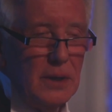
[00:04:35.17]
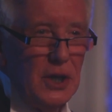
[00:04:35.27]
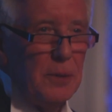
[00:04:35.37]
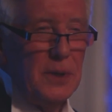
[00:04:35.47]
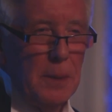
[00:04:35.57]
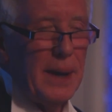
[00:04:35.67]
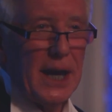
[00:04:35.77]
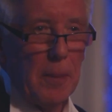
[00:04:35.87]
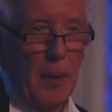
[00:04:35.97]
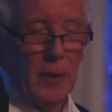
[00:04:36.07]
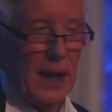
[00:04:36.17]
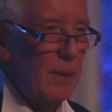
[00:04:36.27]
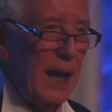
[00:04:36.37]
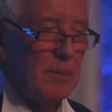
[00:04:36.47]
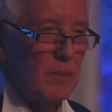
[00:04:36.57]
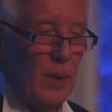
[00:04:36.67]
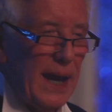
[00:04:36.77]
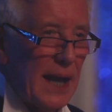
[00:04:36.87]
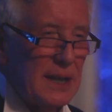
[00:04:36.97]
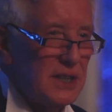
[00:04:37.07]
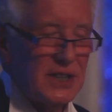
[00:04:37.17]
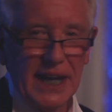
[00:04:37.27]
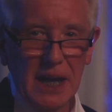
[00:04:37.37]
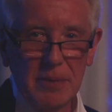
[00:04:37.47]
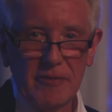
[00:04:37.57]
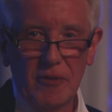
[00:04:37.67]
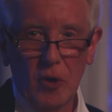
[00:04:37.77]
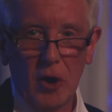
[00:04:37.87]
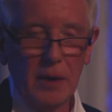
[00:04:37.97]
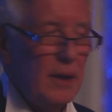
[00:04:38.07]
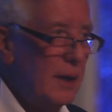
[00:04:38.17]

you pick up on. We hadn't seen it before.